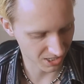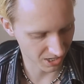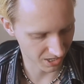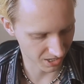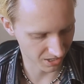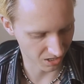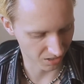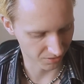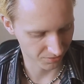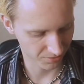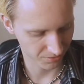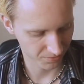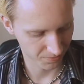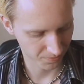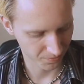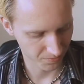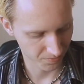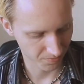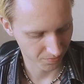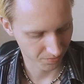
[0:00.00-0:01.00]
not enough.
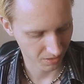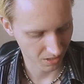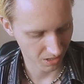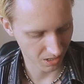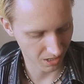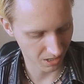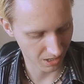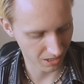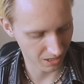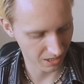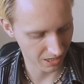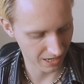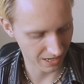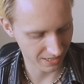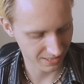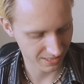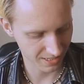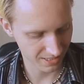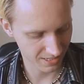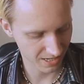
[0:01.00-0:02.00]

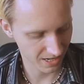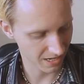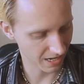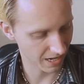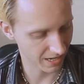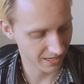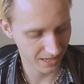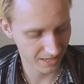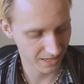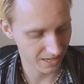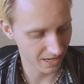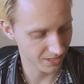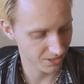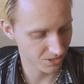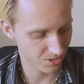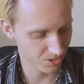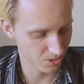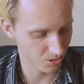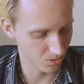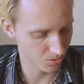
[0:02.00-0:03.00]
As I said, I can get
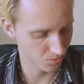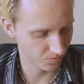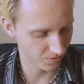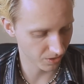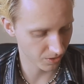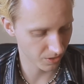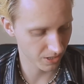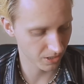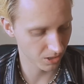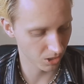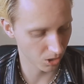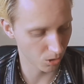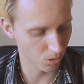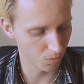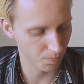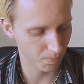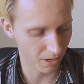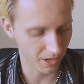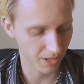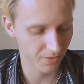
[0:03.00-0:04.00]
to very low
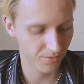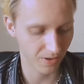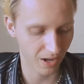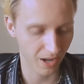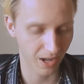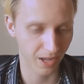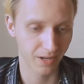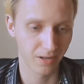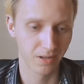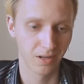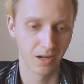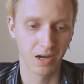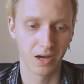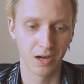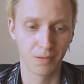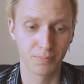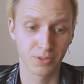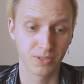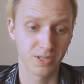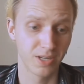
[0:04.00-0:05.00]
body fat
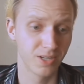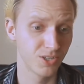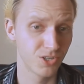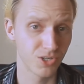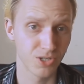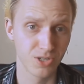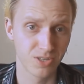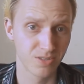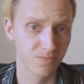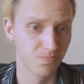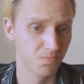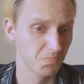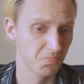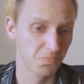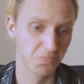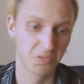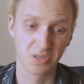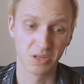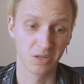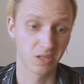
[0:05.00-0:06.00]
percentages,
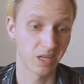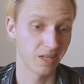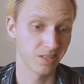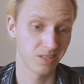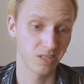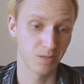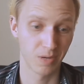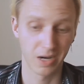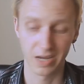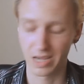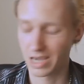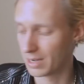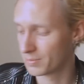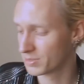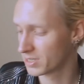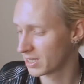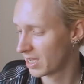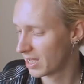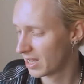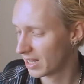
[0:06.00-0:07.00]
still can't see my
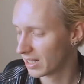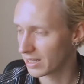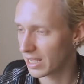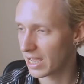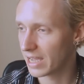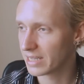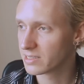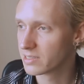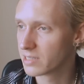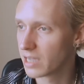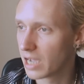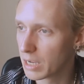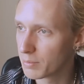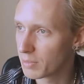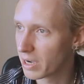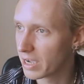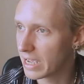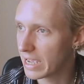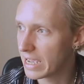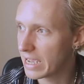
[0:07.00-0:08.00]
abs. Last time
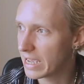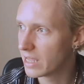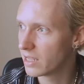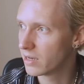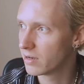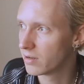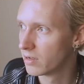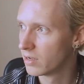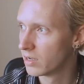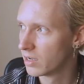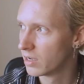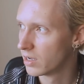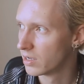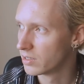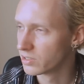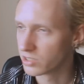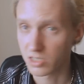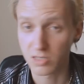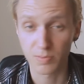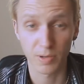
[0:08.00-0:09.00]
I hit
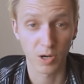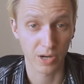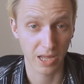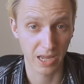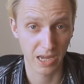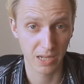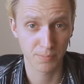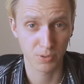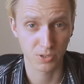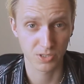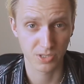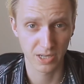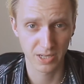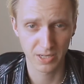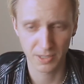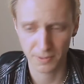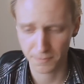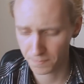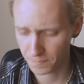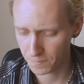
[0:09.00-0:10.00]
just about 8%,